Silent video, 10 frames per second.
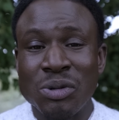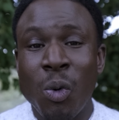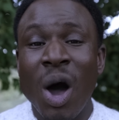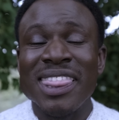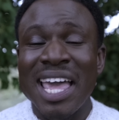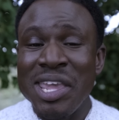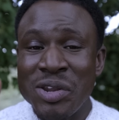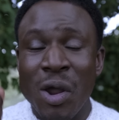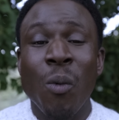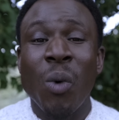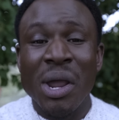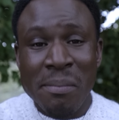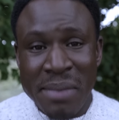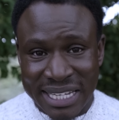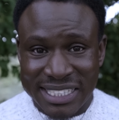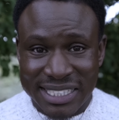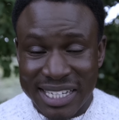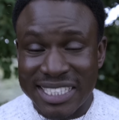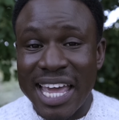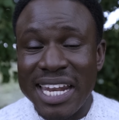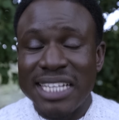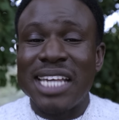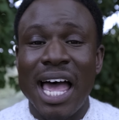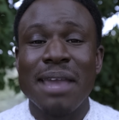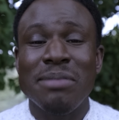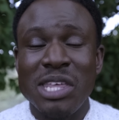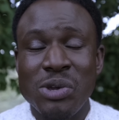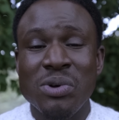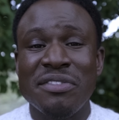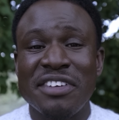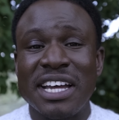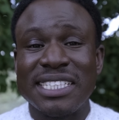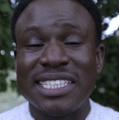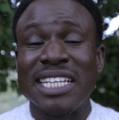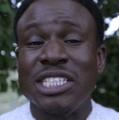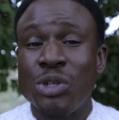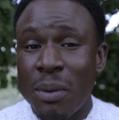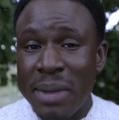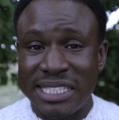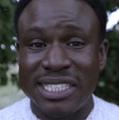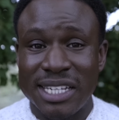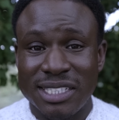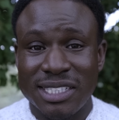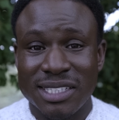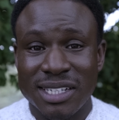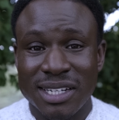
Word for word: one that you don't want to miss. Because anytime the universe sends you a message,